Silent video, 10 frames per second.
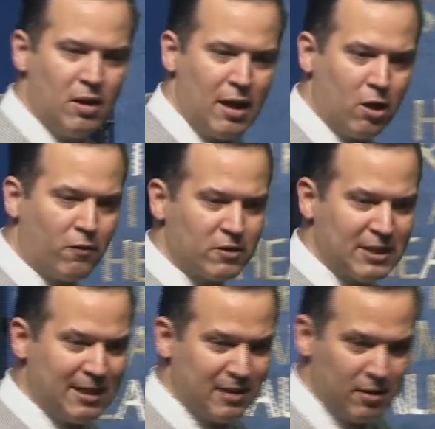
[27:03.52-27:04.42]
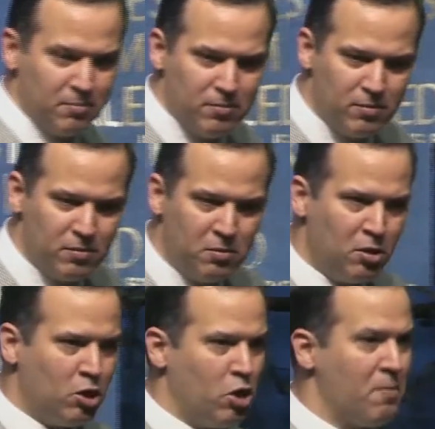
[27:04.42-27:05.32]
and overtake them.
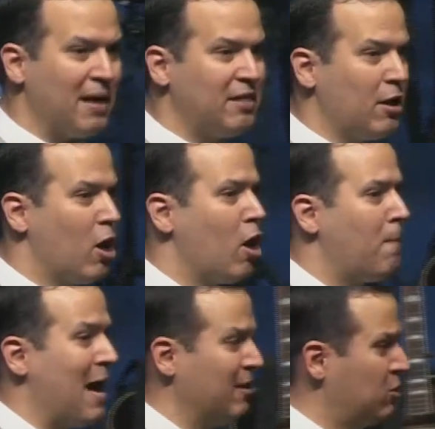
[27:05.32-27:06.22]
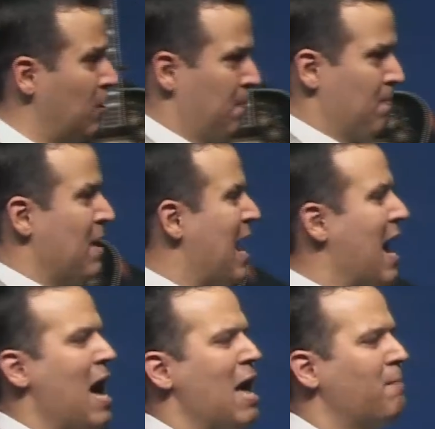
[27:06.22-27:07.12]
You might think, oh, Pastor,
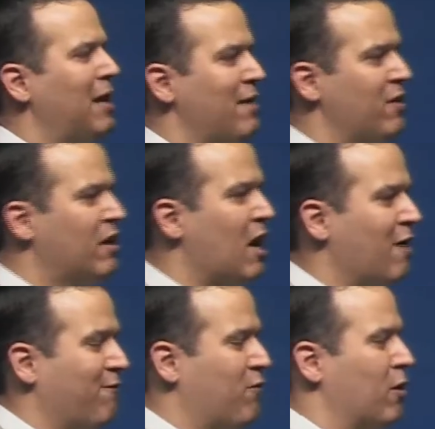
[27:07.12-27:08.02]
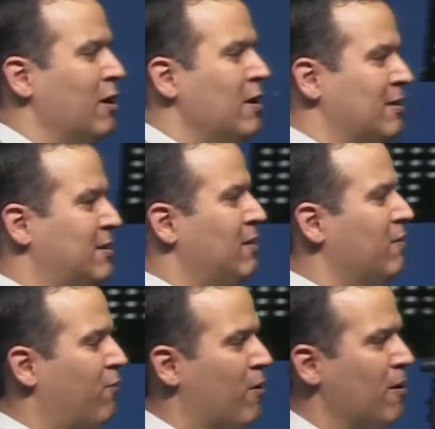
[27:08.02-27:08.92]
I'm believing God for,
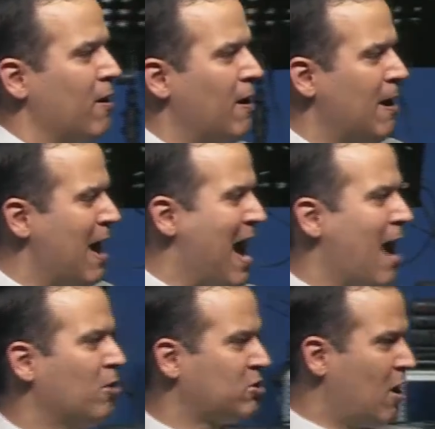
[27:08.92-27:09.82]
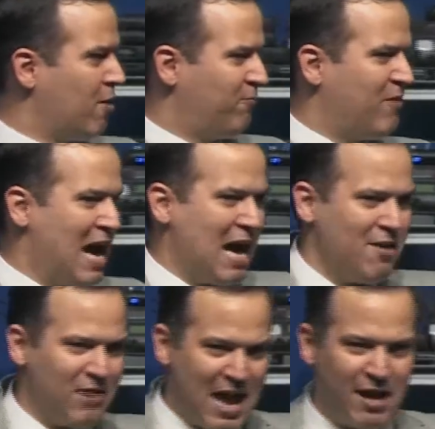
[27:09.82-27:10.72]
for a house on
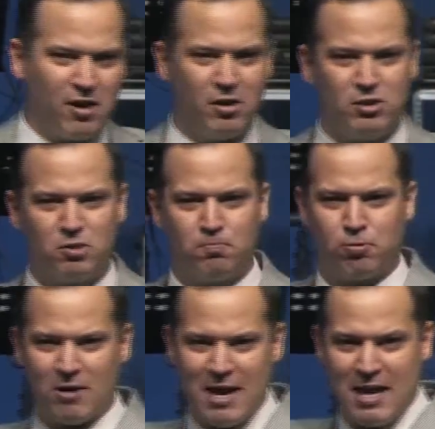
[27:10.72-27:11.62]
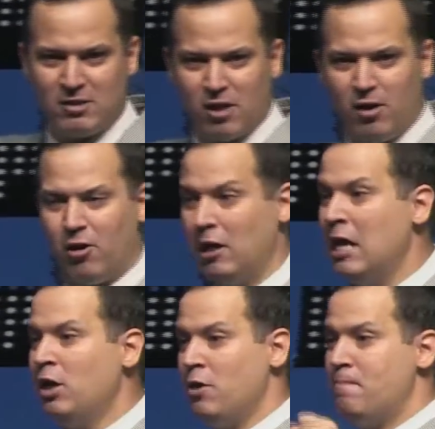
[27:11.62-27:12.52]
five acres. Praise the Lord.
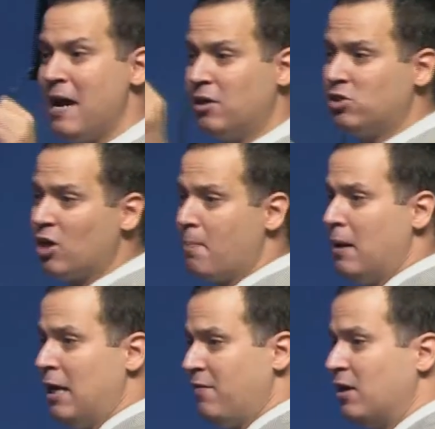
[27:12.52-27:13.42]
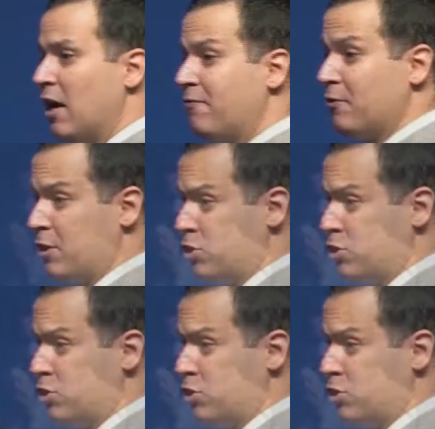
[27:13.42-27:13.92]
You better start believing God for the